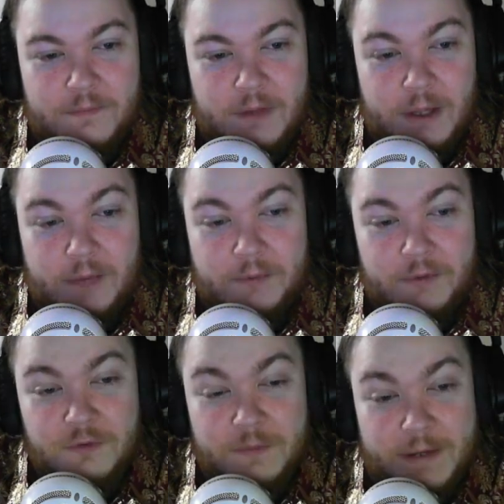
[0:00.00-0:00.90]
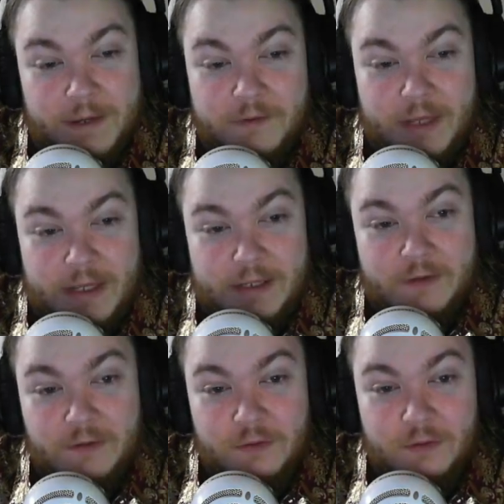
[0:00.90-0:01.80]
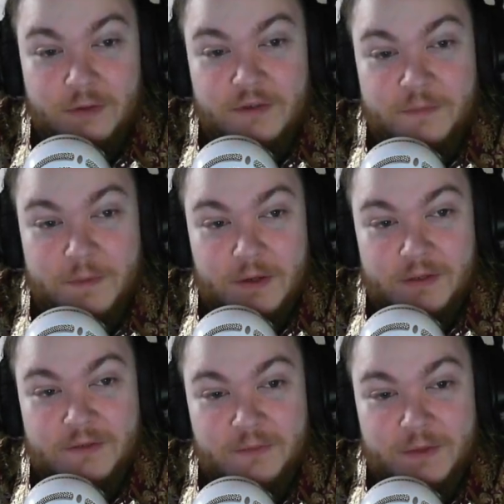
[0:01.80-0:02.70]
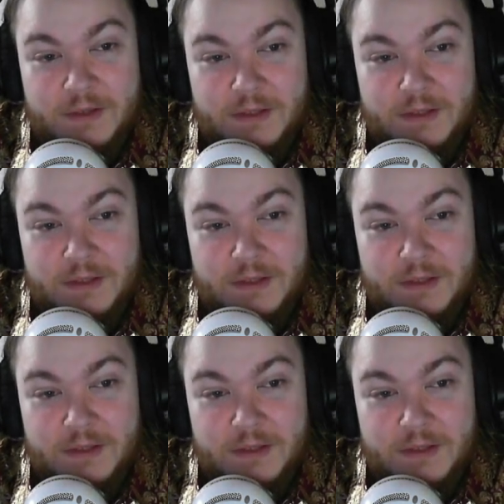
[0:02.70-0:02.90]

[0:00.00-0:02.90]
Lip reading: I will use my own anecdotal experience with